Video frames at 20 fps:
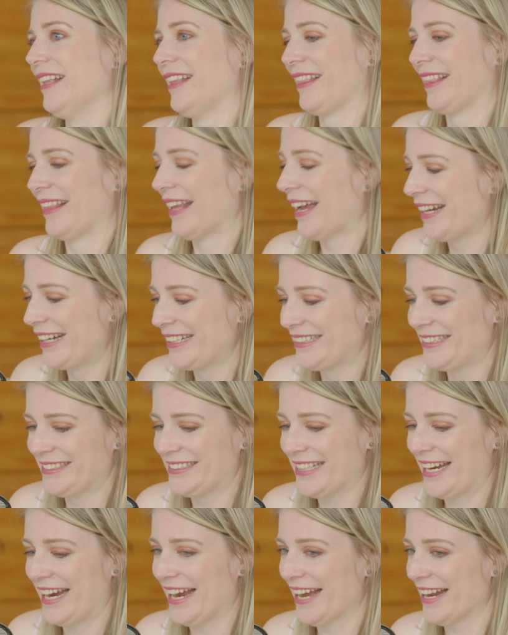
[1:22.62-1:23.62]
Like
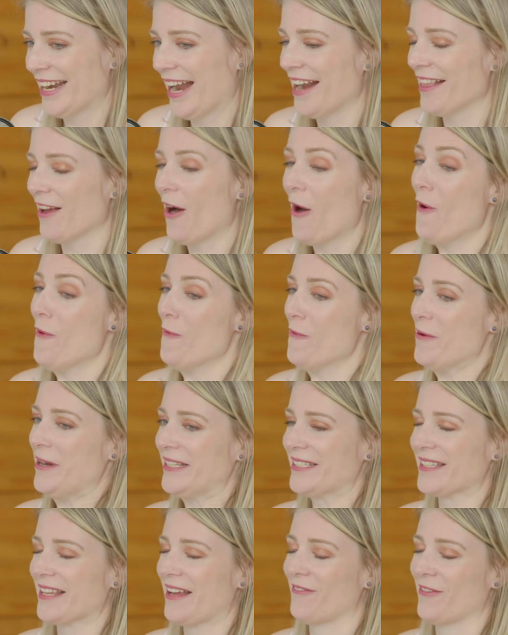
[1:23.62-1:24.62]
today. And I
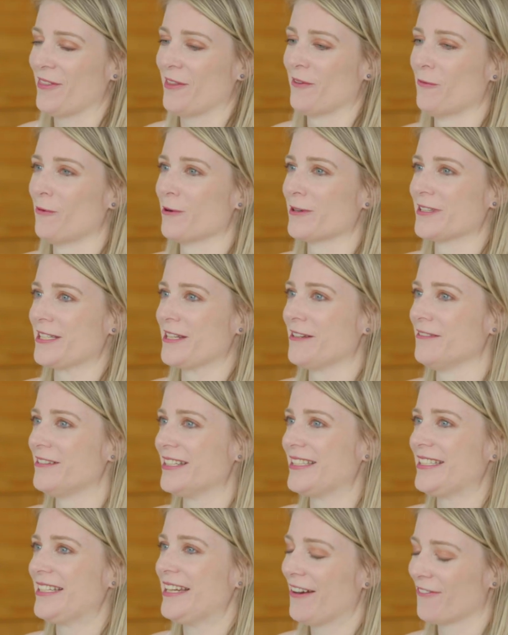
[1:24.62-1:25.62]
always love at the awards too
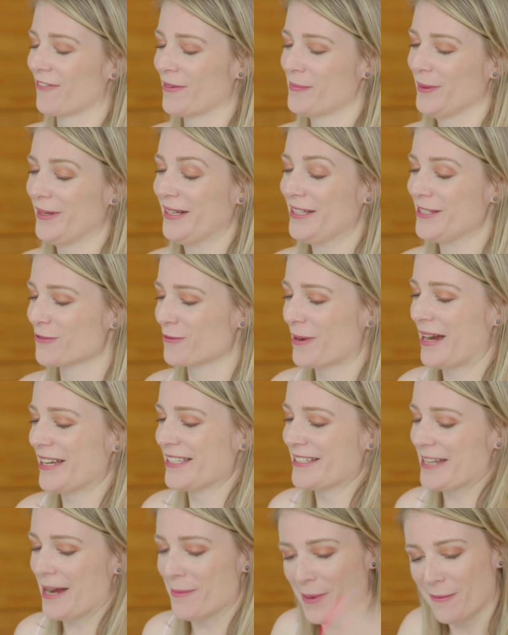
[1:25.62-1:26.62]
to see everybody
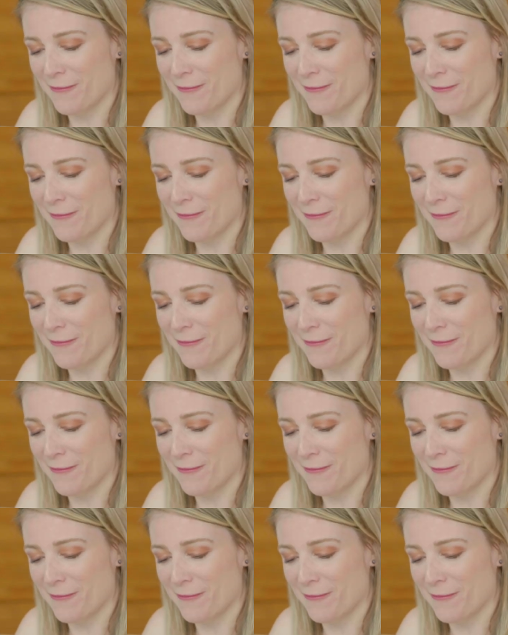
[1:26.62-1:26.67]
dressed up.